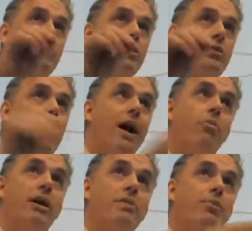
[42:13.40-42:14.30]
out to you how
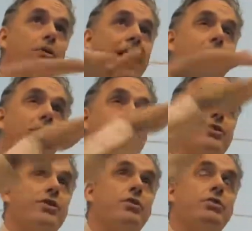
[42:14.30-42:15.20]
many
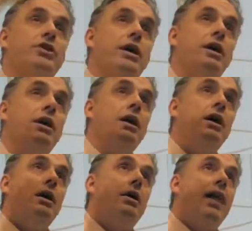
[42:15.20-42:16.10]
parameters
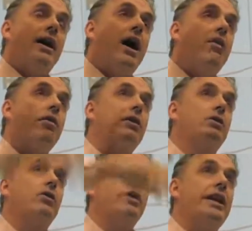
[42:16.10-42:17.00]
that
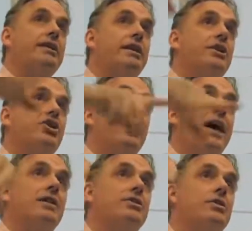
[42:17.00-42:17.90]
hierarchical organization
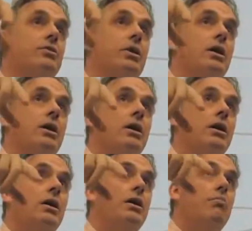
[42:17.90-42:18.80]
has to
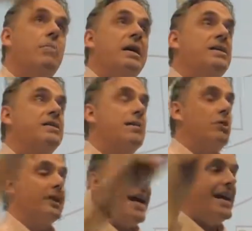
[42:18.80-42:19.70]
meet
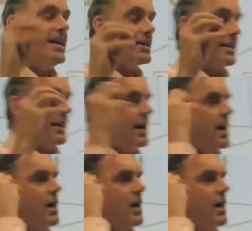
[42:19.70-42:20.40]
simultaneously.